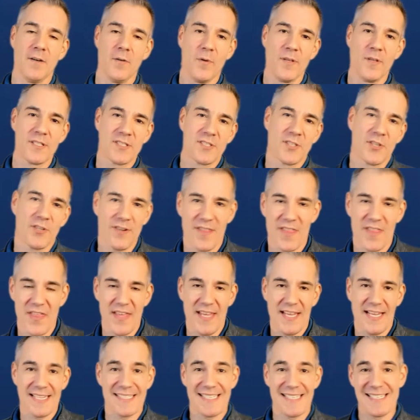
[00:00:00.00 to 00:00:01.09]
with certain
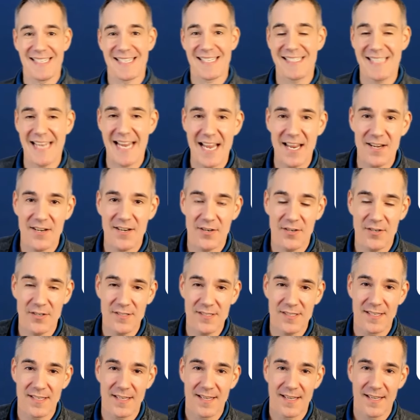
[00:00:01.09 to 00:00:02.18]
things and
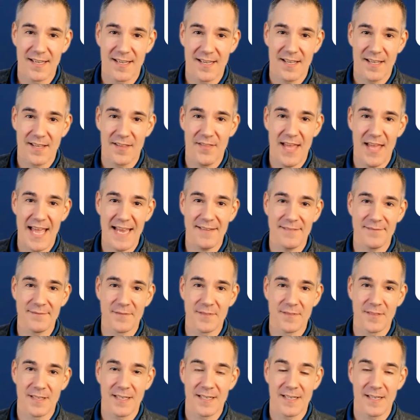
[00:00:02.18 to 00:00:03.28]
standards that
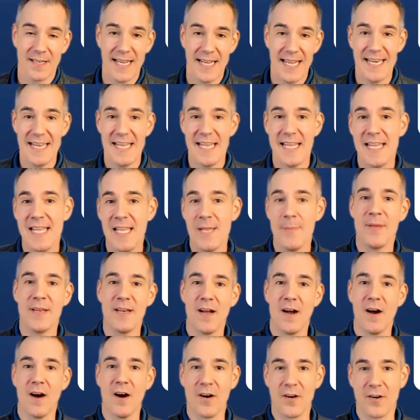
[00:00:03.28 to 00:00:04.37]

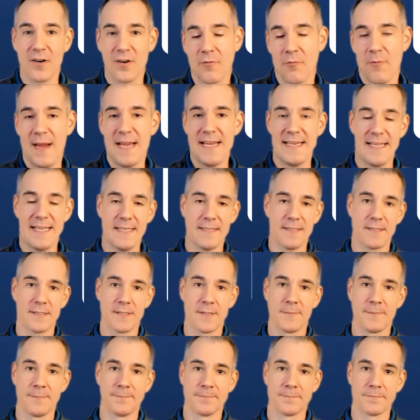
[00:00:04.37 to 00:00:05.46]
inhibit our greatness,
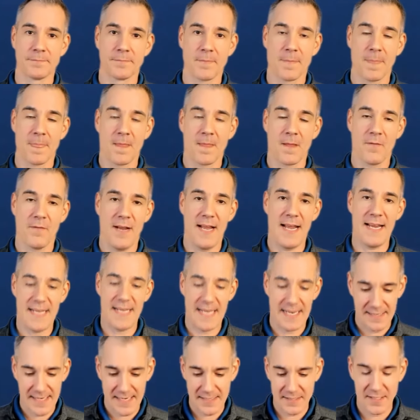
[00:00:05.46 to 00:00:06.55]
right?
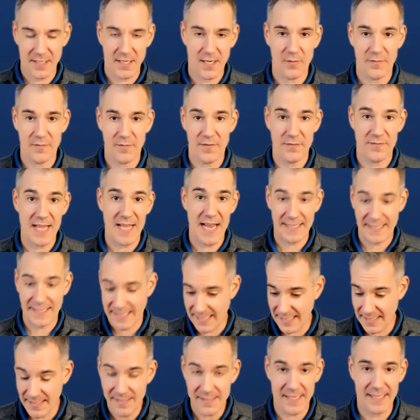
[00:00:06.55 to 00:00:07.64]
And, and you know, if you've got
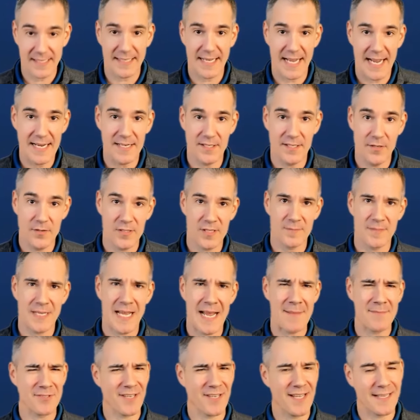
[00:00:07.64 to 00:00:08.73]
kids like I do,
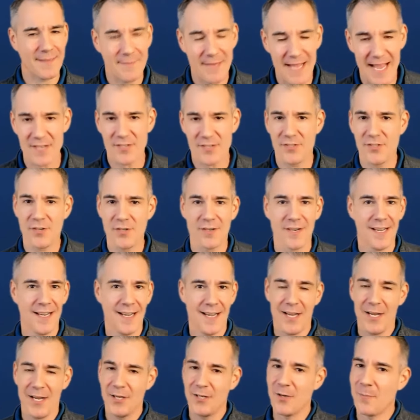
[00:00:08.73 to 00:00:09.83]
sometimes you're like, gosh, you're
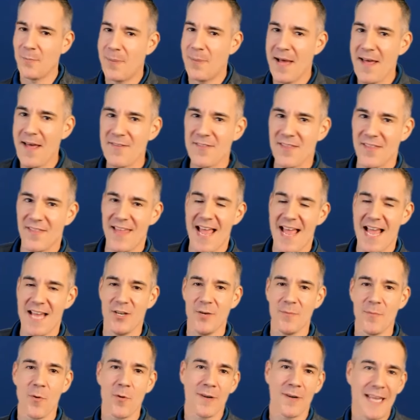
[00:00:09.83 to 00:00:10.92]
you're better than that.
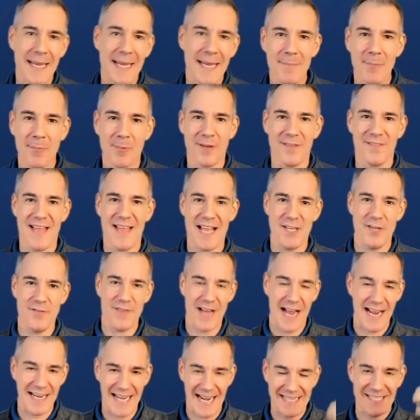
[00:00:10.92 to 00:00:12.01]
You're more capable of that. You,
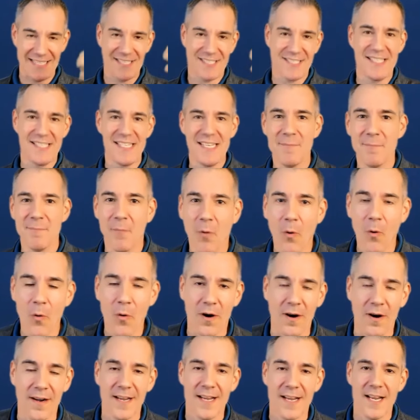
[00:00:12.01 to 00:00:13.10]
I, I see
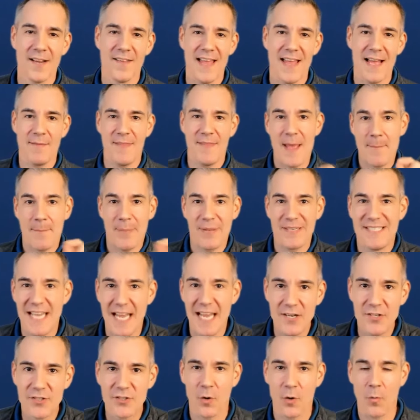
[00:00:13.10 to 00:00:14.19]
more. That, that
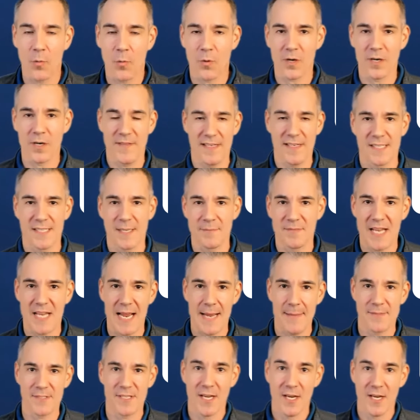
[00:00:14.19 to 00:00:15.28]
potential word that
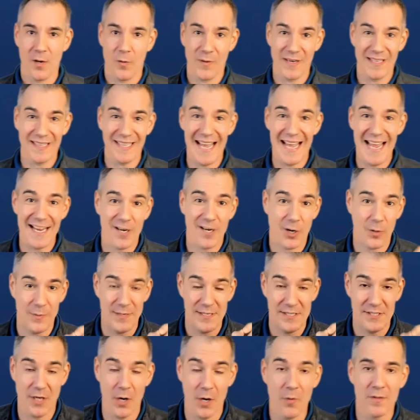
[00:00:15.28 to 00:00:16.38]
sometimes we like or we
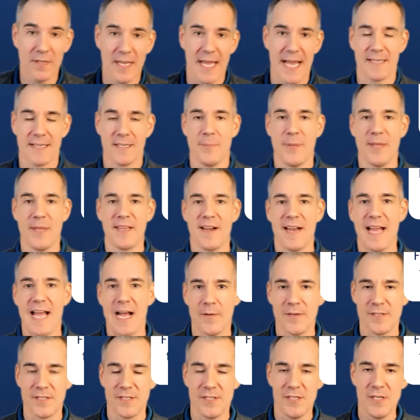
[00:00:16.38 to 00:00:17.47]
don't like, depending on
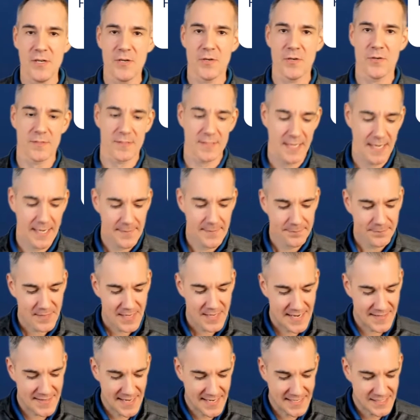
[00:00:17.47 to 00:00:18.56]
how it's used.
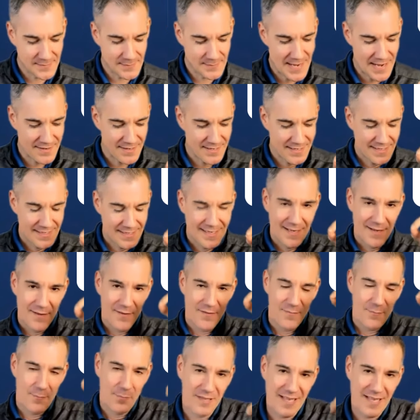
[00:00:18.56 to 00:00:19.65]
And that it's about
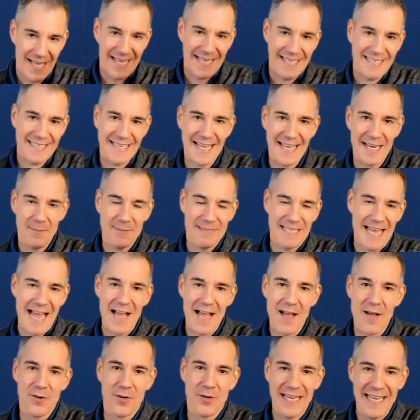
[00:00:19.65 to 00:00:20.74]
playing, again,
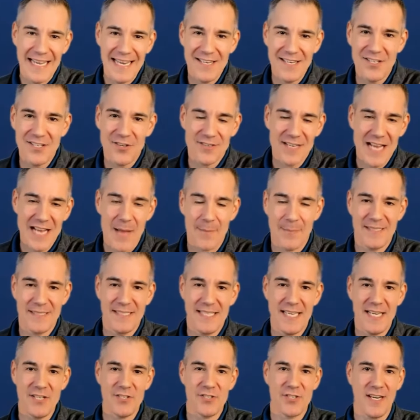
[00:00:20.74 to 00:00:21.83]
down or into your
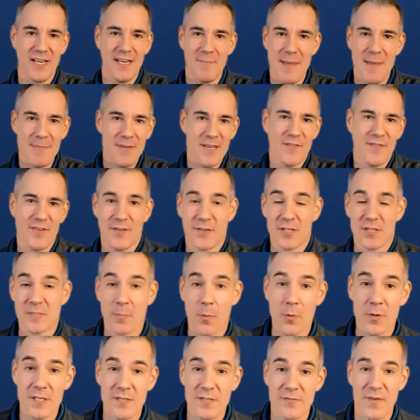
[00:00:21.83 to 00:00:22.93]
competition. And maybe if you're a
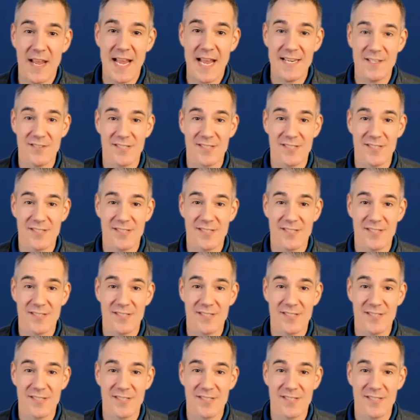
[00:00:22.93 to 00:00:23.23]
sports fan,